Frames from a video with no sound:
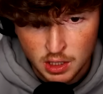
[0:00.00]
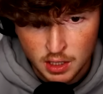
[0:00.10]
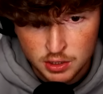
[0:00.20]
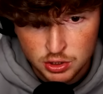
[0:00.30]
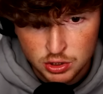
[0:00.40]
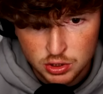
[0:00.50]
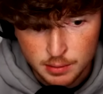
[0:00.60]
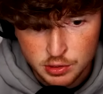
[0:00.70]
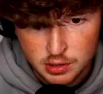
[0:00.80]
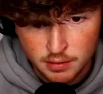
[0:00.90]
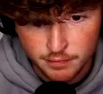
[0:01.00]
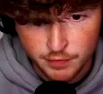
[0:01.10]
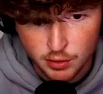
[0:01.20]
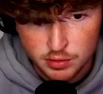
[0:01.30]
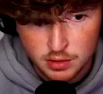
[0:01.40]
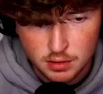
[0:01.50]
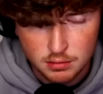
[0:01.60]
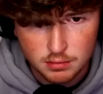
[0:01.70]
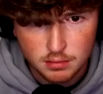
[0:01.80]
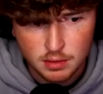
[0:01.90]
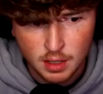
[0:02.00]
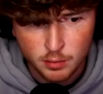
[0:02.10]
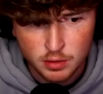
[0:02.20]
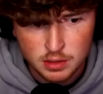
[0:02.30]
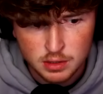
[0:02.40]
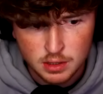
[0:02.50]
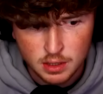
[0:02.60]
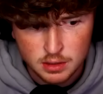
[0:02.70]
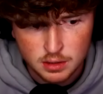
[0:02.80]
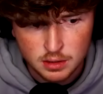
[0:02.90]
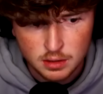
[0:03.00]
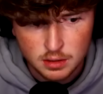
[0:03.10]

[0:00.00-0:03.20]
Touch. I'm just confused. Cam 1 disconnected.